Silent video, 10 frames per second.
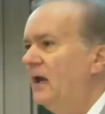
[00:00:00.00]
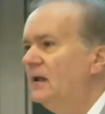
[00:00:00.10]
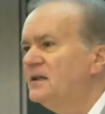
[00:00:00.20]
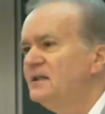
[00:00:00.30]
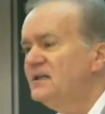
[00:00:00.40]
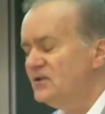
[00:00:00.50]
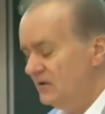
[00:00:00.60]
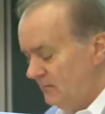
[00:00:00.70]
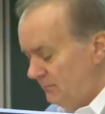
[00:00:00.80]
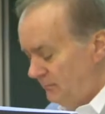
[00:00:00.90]
And the
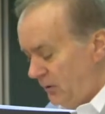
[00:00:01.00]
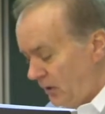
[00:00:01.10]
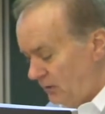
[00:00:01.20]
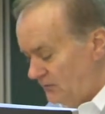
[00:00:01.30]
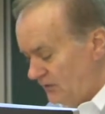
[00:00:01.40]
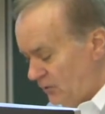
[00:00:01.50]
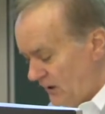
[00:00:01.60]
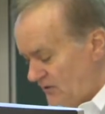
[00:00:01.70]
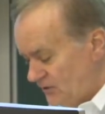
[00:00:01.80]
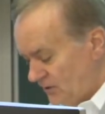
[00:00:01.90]
teacher posed the
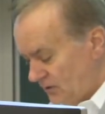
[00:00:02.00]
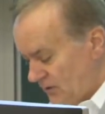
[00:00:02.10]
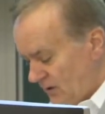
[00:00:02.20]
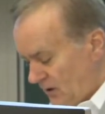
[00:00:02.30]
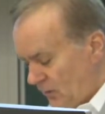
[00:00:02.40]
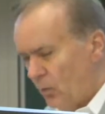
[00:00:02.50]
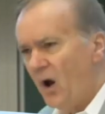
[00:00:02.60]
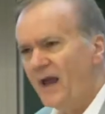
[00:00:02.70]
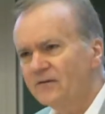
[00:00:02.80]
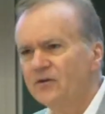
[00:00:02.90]
question,
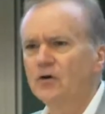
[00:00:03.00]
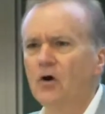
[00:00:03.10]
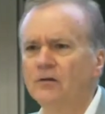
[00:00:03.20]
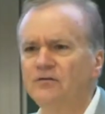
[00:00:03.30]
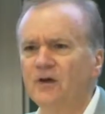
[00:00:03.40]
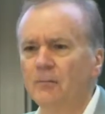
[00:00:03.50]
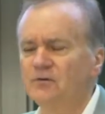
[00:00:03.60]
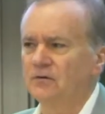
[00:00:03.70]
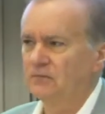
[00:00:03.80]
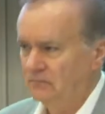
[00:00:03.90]
why is the
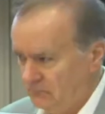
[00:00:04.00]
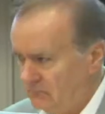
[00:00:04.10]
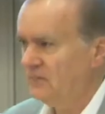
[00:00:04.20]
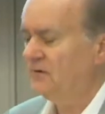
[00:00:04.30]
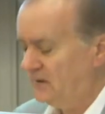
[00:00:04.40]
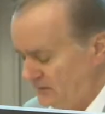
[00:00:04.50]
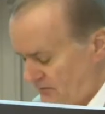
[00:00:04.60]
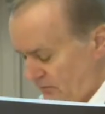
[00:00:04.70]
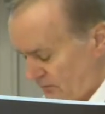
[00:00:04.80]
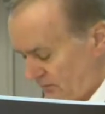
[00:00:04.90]
concept, the
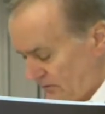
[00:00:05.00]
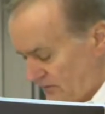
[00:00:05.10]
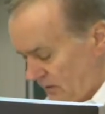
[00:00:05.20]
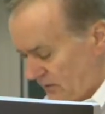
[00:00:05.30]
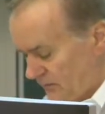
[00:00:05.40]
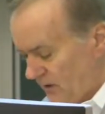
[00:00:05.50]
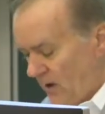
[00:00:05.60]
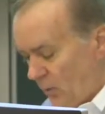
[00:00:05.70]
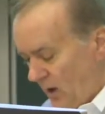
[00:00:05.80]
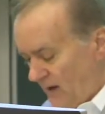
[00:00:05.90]
students had chose,
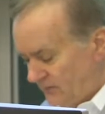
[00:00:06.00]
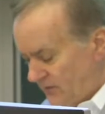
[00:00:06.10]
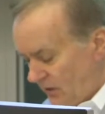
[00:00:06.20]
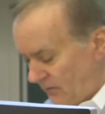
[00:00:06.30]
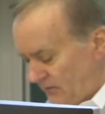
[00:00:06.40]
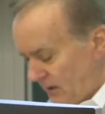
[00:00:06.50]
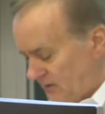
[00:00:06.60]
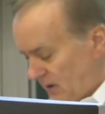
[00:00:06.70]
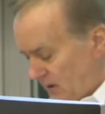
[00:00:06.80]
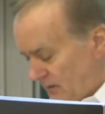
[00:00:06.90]
why is the
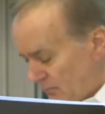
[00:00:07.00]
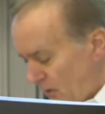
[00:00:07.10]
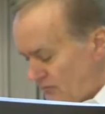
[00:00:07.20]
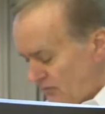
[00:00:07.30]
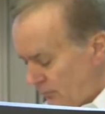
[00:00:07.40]
concept the most